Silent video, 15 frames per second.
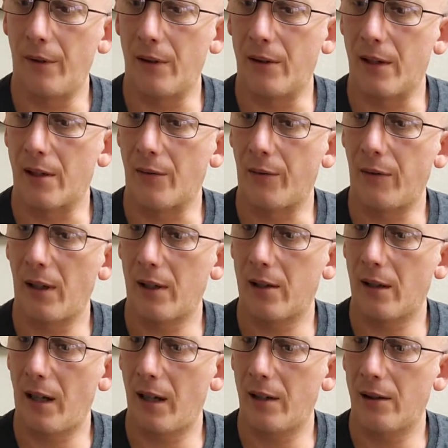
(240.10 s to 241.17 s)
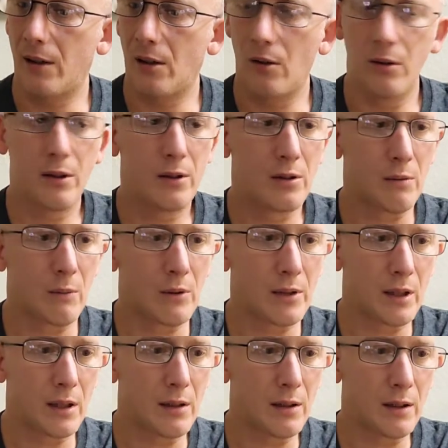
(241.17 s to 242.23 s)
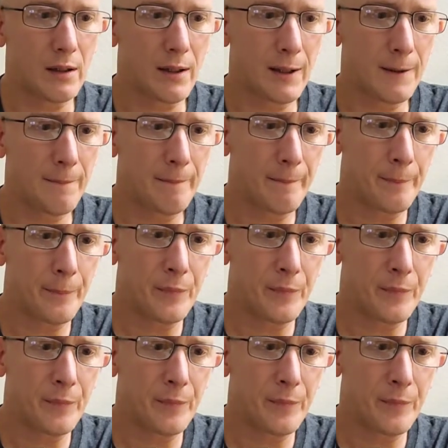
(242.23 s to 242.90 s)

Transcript: it says a flex light is included, so we'll take a look at that.